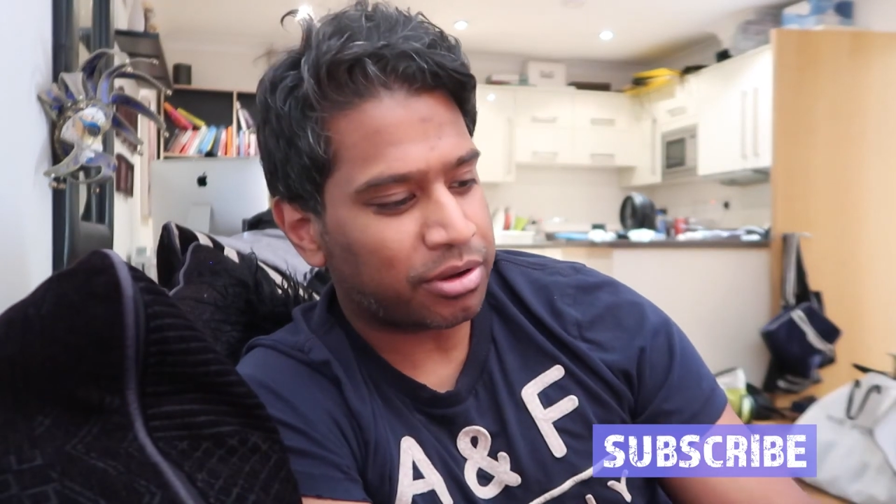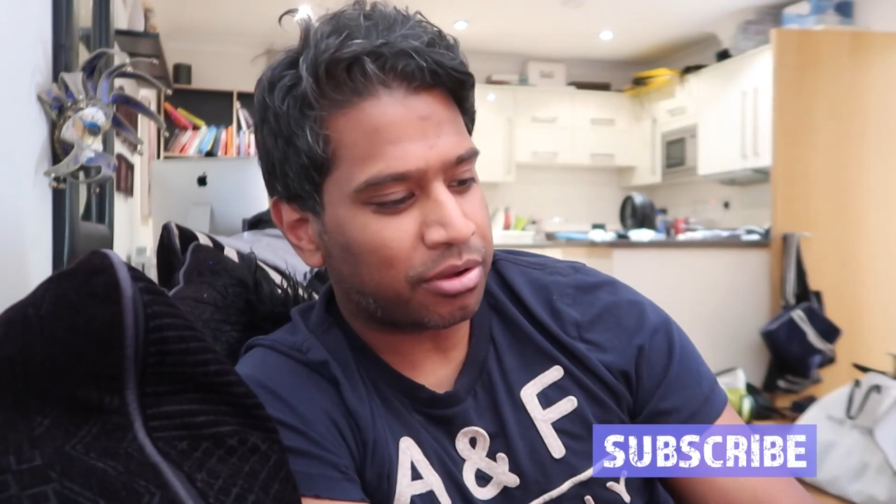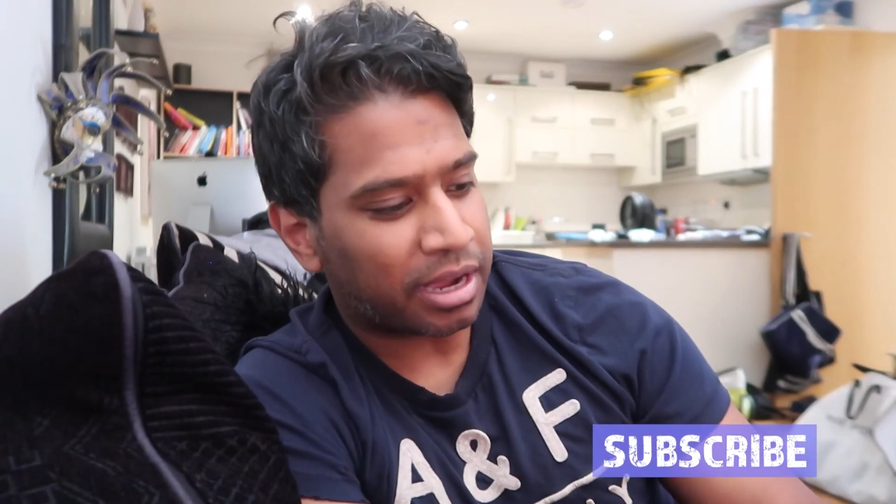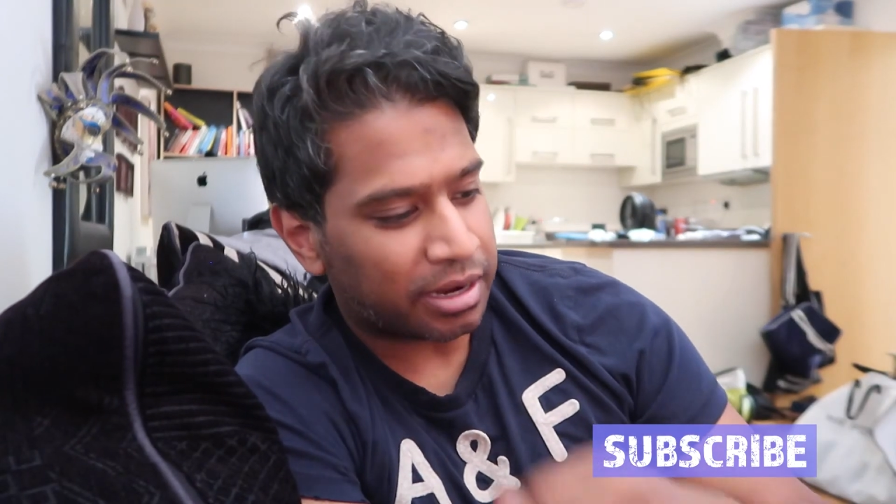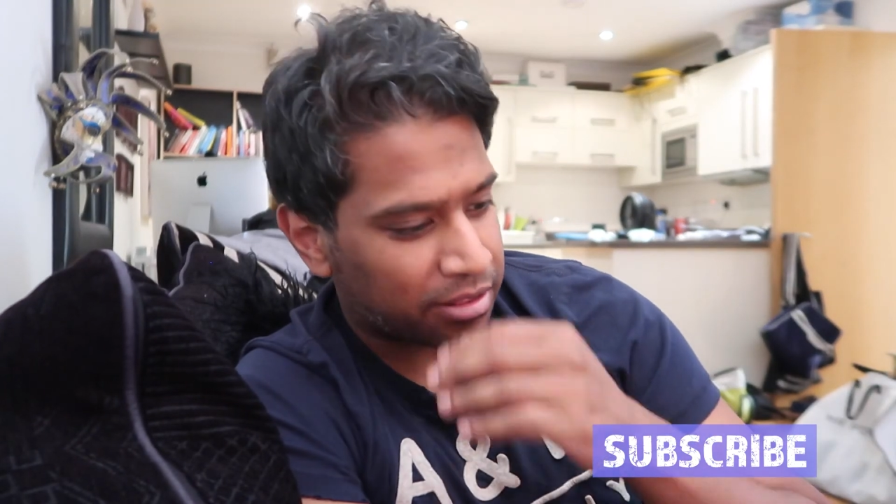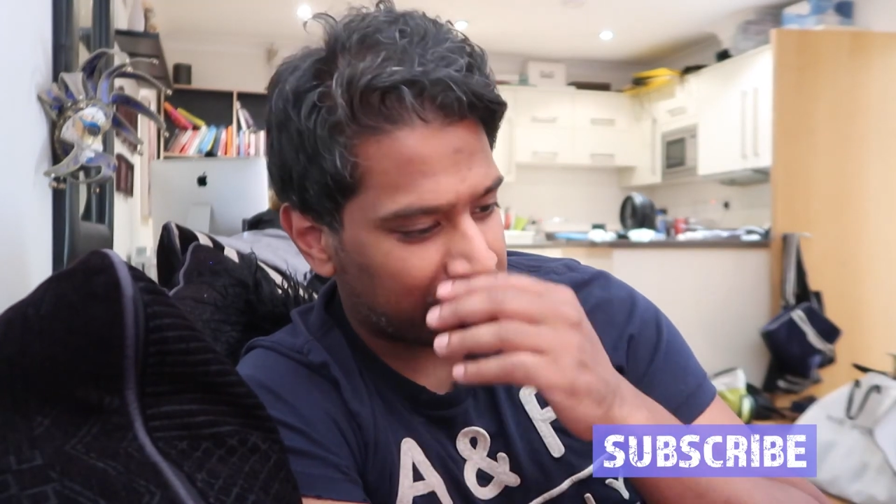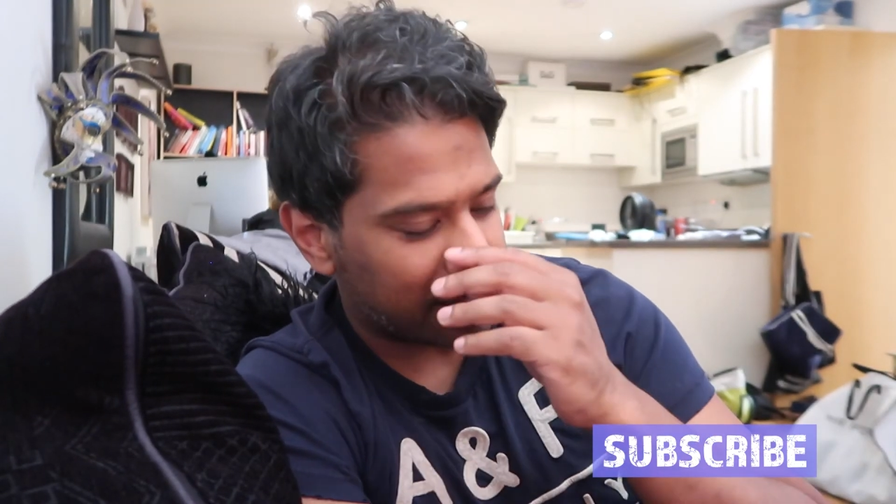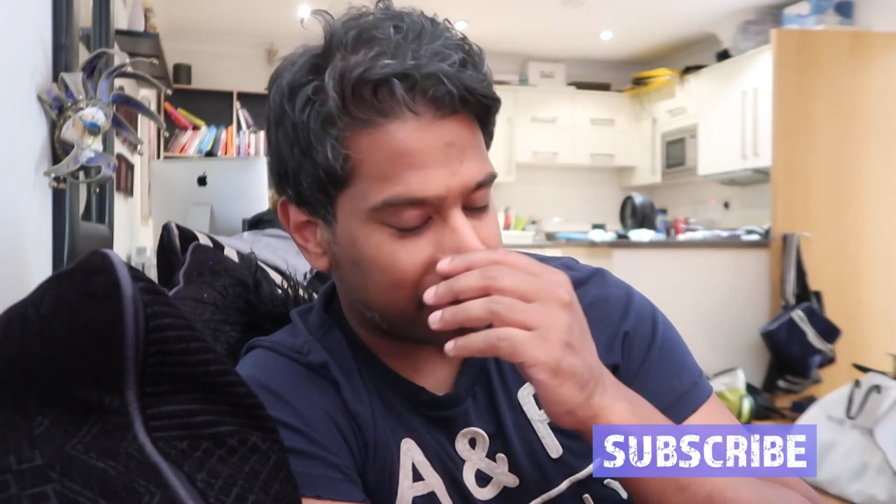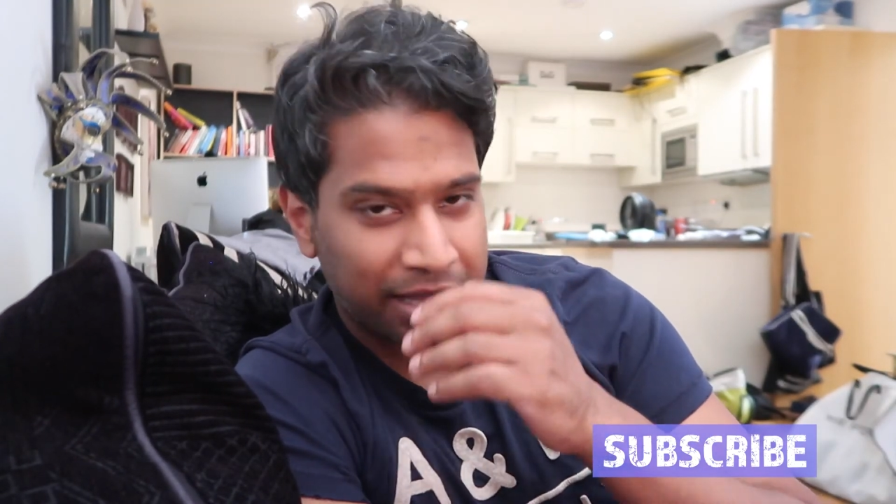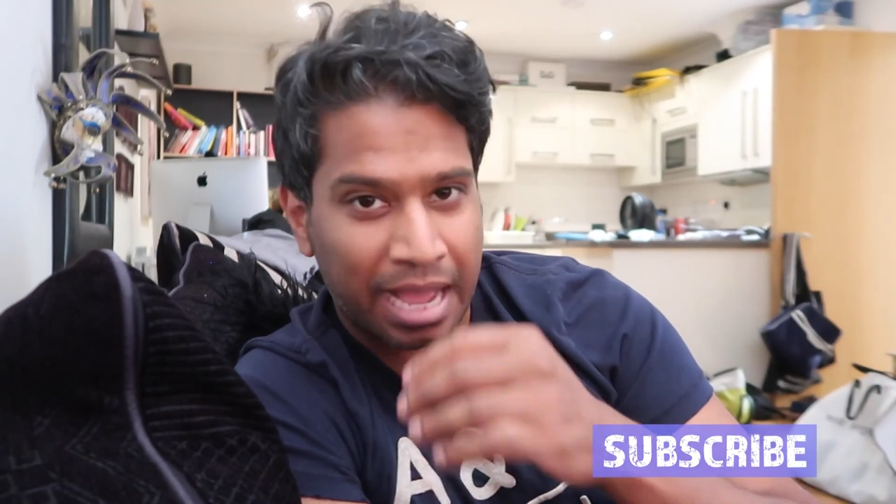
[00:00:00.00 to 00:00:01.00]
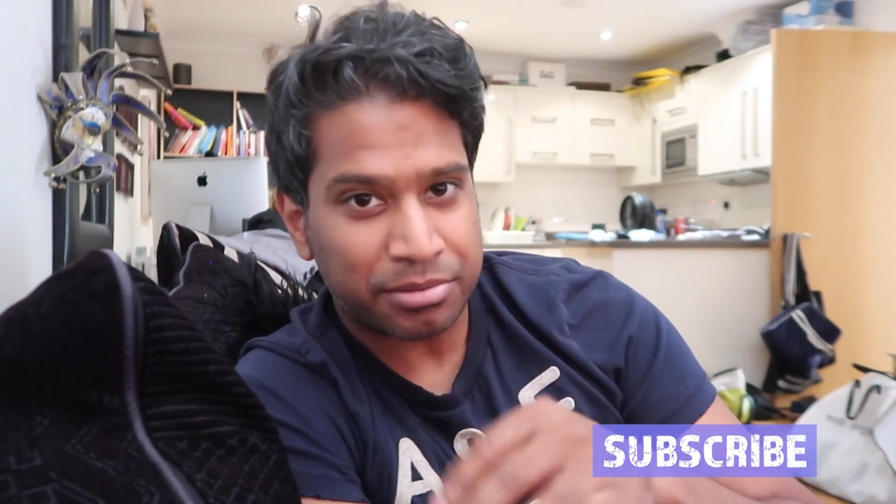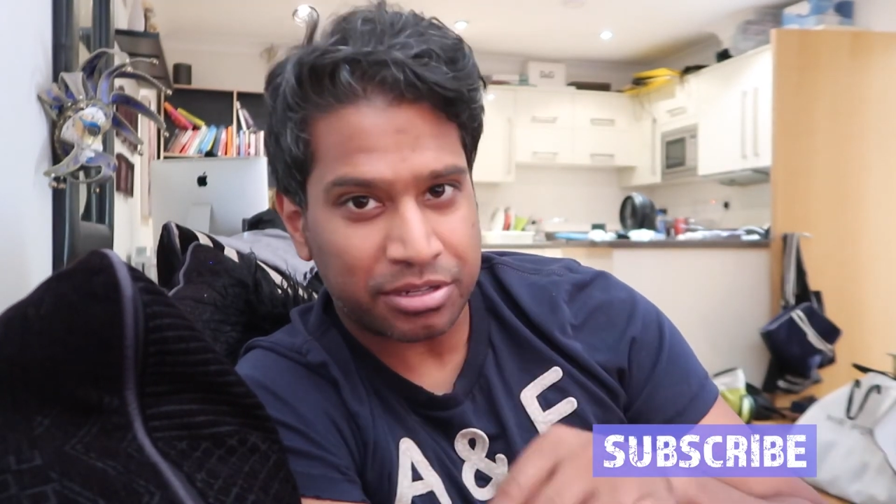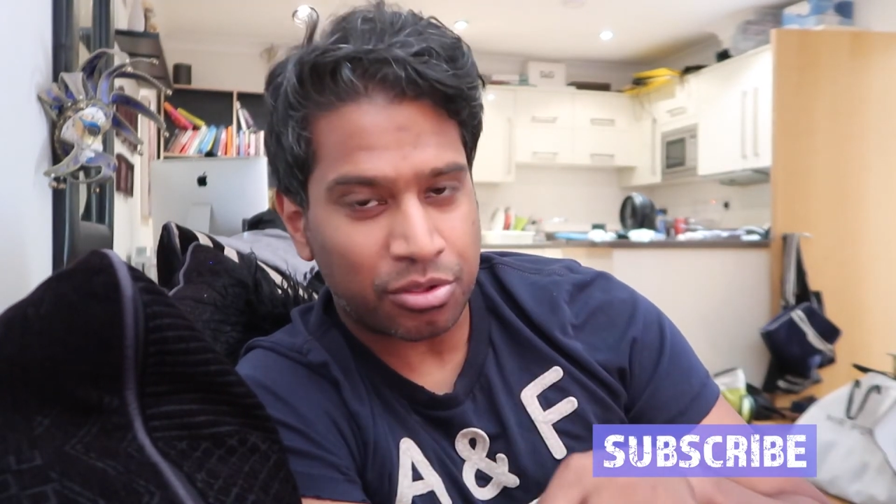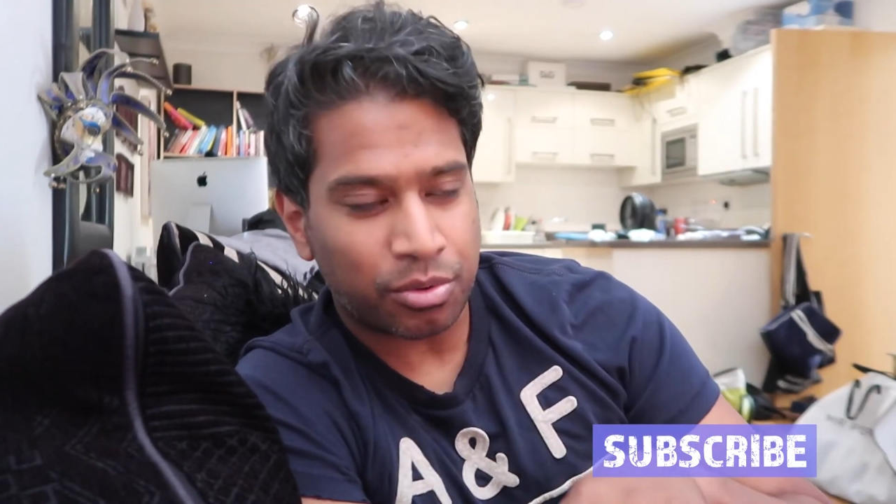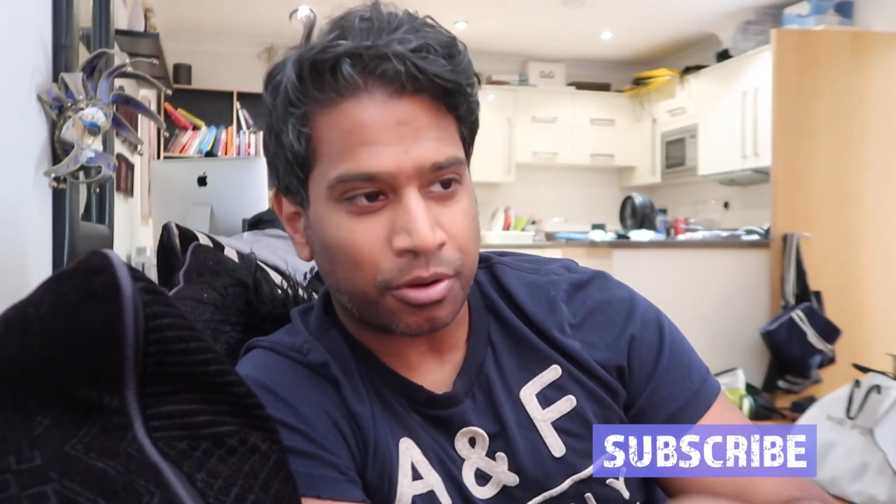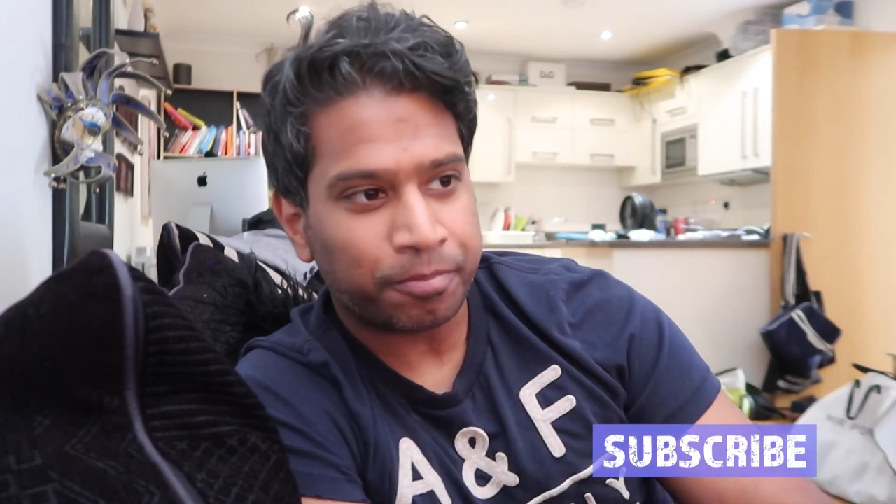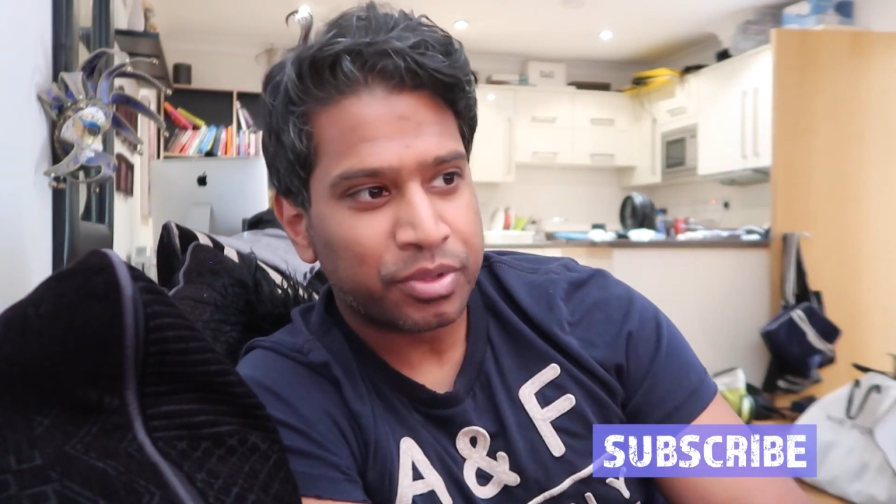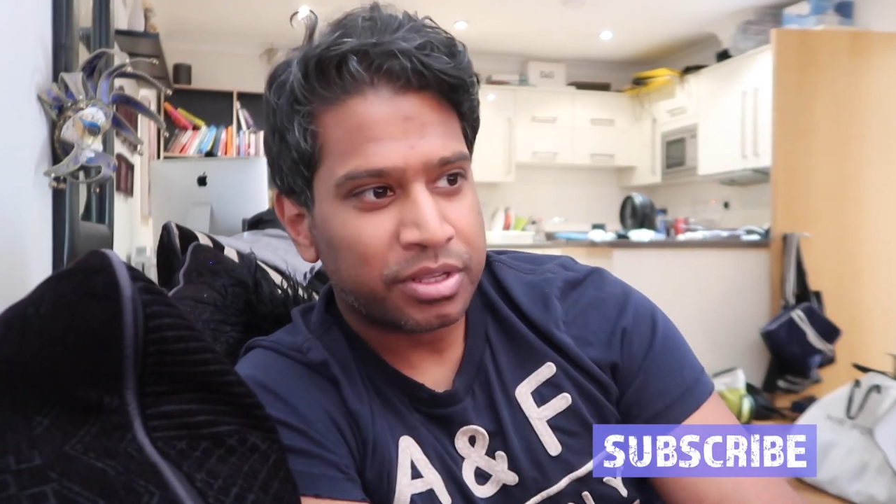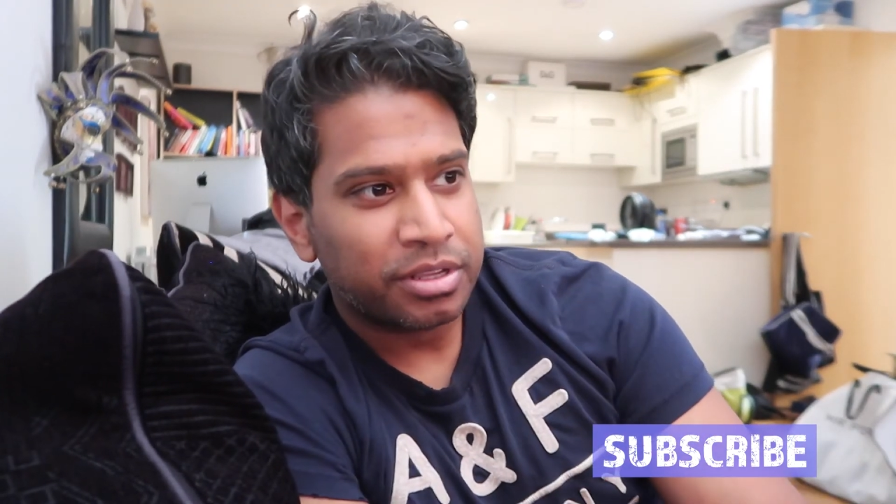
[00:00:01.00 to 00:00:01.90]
We know that, and I think he's the captain as well.